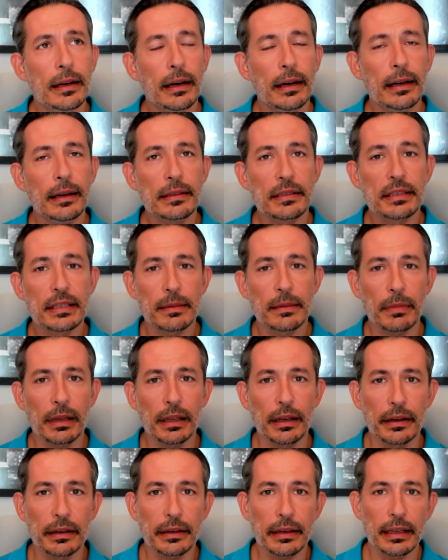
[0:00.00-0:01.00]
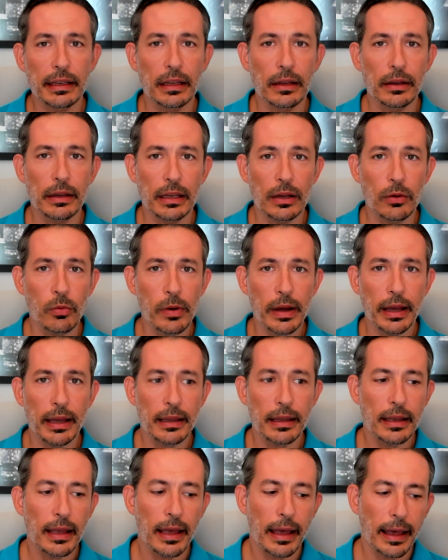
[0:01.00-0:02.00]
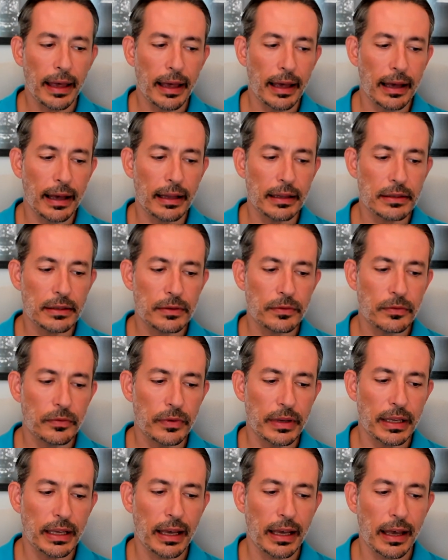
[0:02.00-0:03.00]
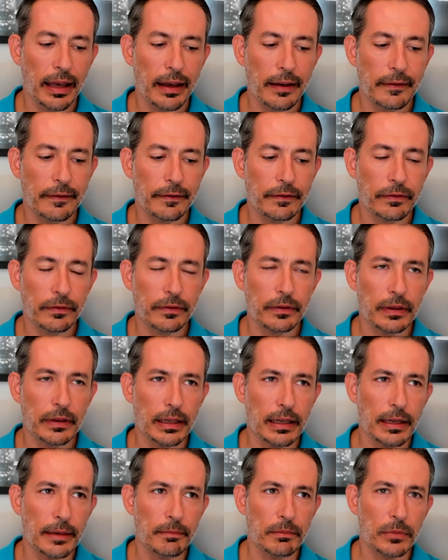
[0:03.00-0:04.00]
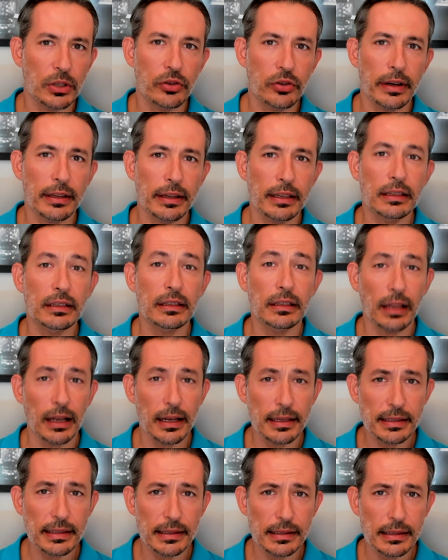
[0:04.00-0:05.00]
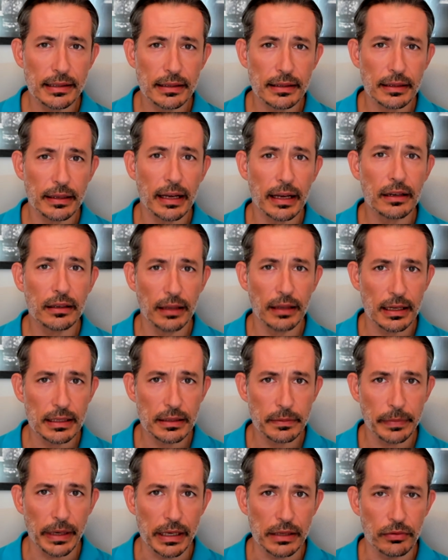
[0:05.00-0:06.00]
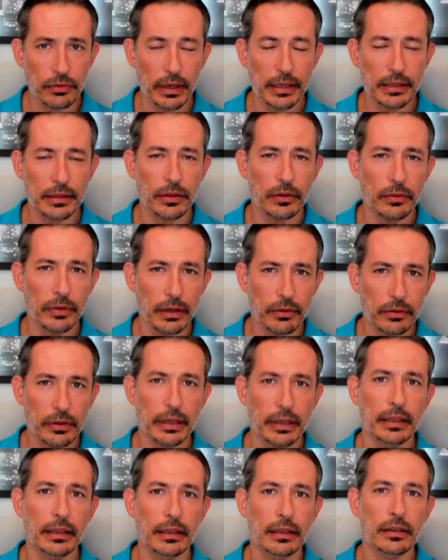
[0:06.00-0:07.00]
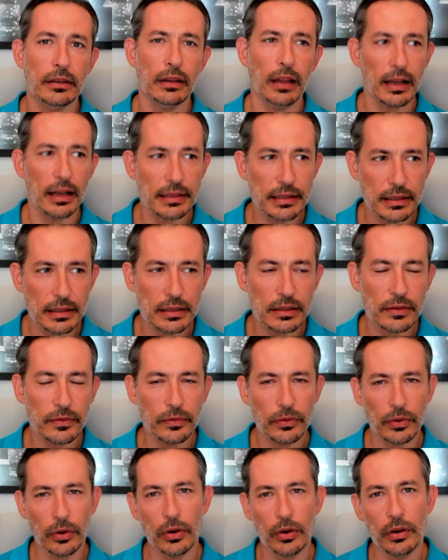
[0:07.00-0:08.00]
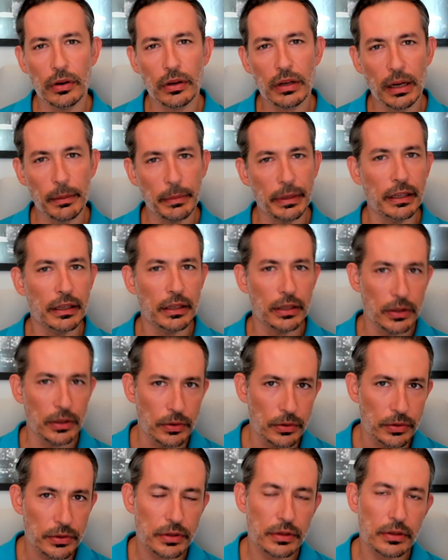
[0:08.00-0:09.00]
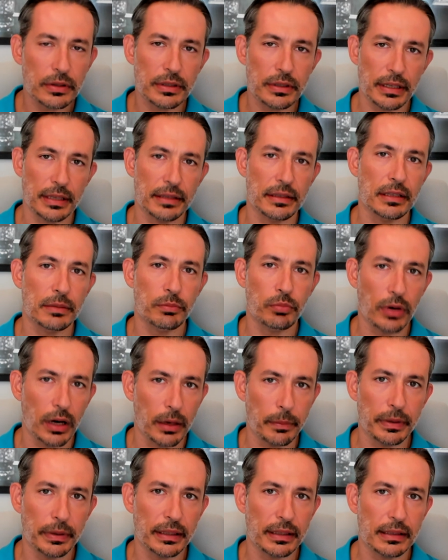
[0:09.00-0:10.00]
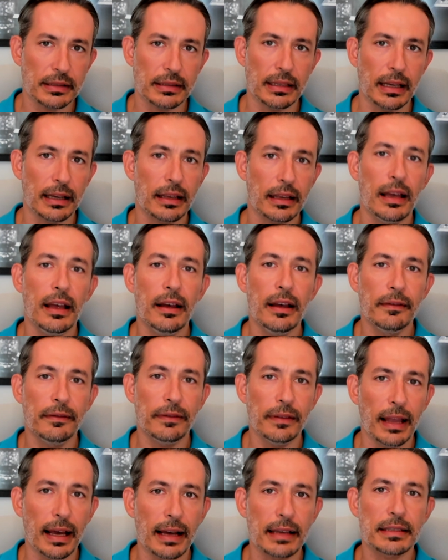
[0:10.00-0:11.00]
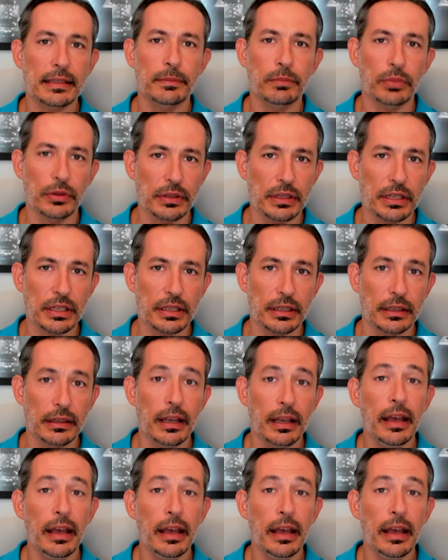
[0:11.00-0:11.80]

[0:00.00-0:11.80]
similar in a way. And we have created classes. They're class-based, right? So we have created classes for commonly used CSS properties like flex, position.